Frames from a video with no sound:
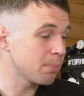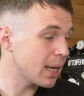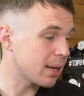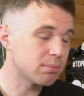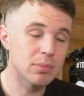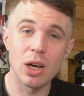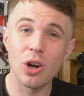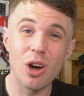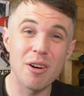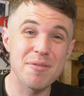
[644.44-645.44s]
yeah, a
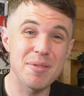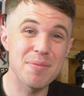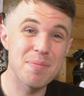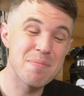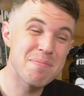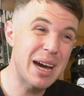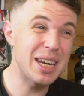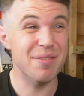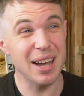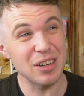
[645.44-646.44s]
lot of
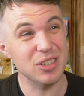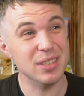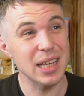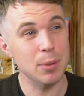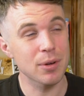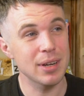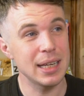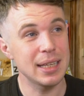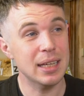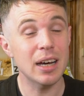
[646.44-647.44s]
manufacturers now are
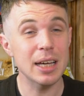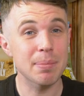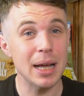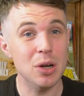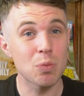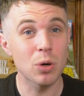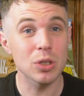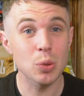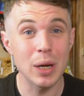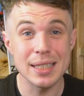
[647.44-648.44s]
really cutting back on
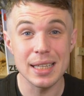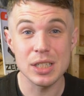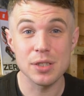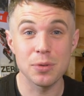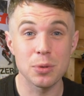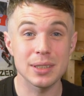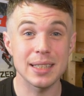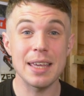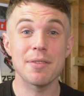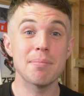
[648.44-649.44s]
what 26-inch forks
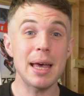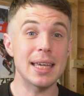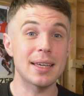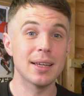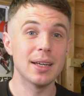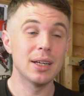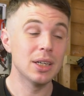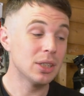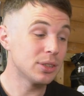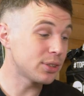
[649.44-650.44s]
they even make.
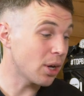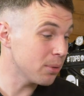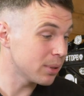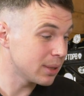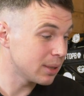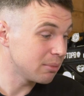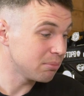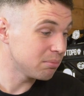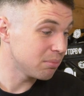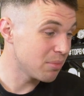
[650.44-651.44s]
So
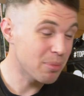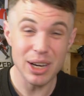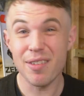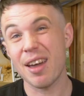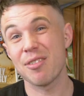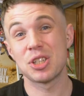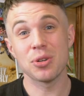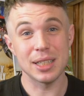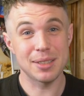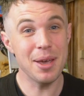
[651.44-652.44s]
you might even have a
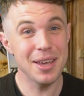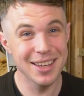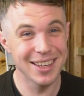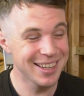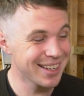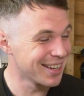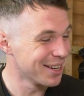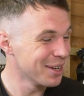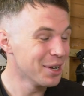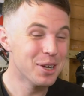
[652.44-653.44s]
choice.
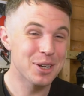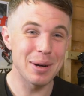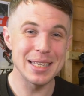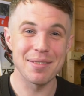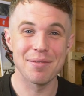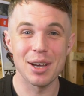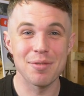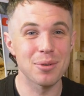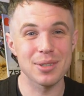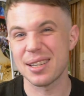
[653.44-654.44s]

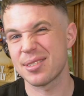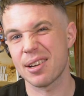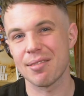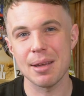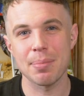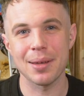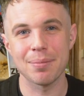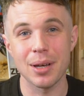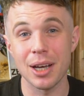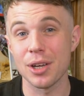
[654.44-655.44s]
27.5 fork sounds like a great bet.
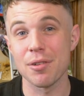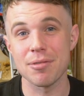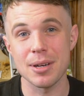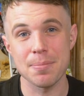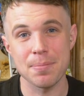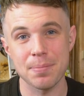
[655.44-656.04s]
I'd go for it.